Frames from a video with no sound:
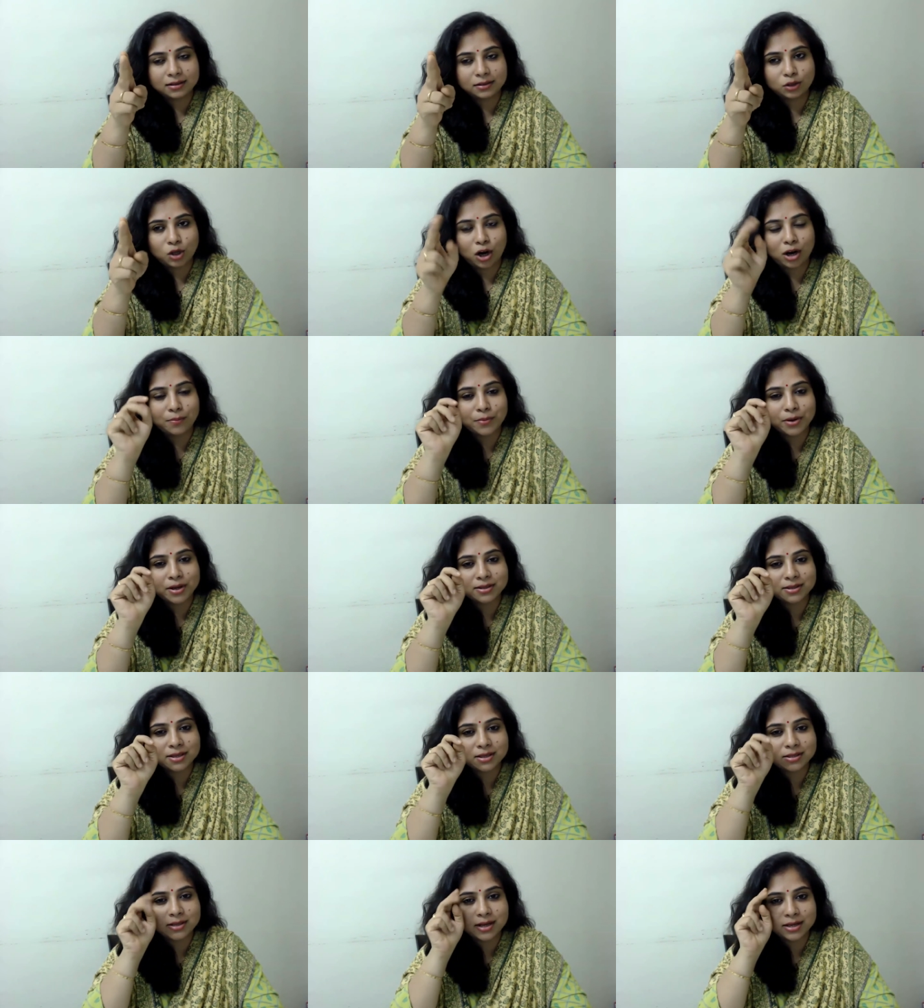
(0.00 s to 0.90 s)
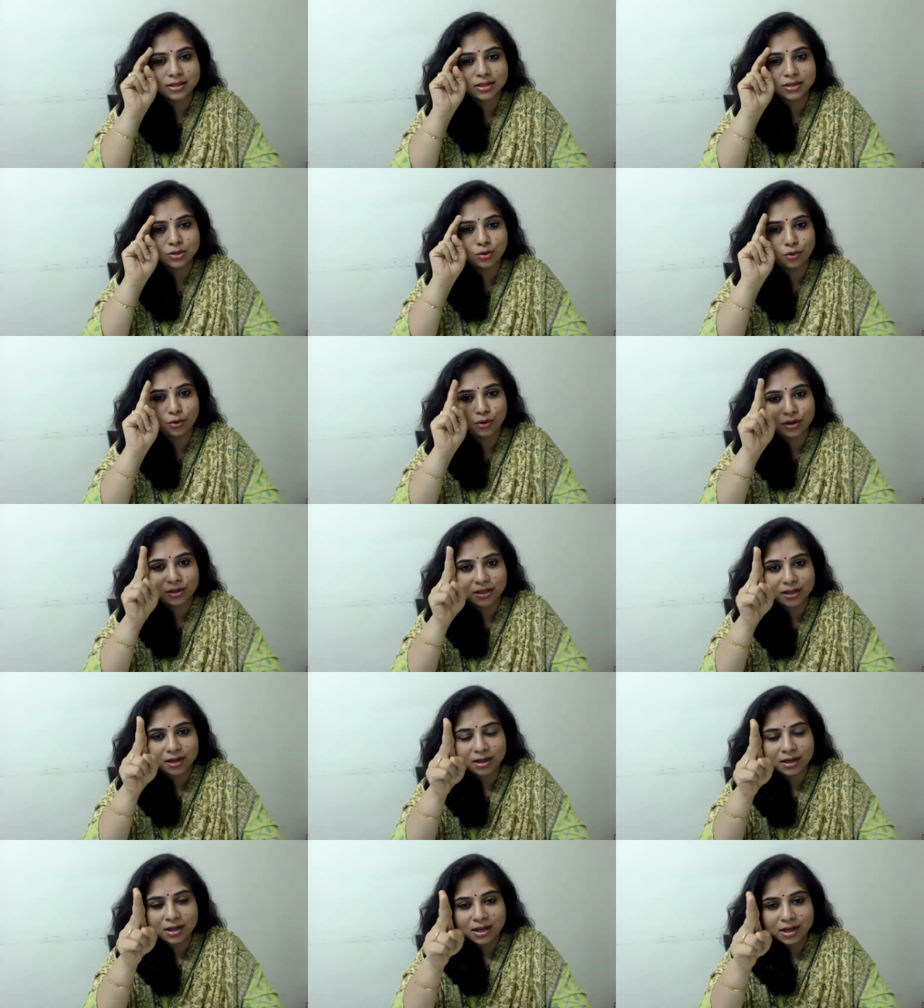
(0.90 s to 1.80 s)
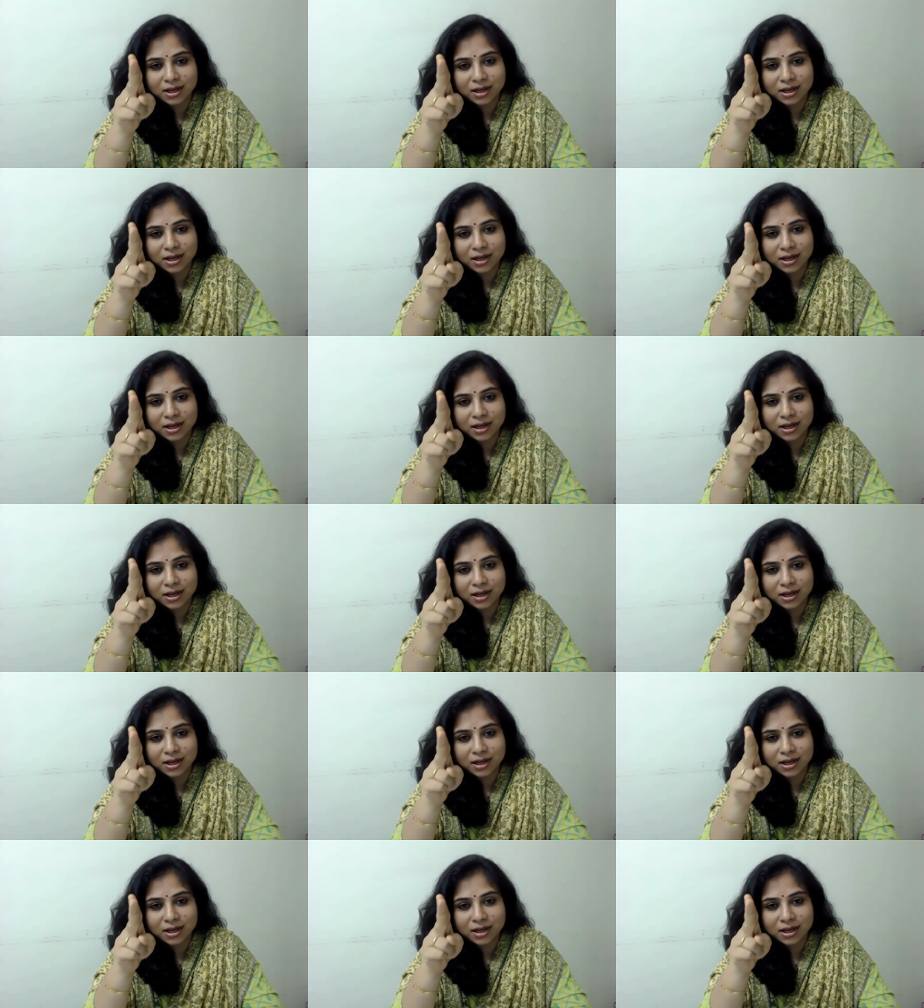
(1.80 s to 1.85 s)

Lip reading: thought process doesn't go in the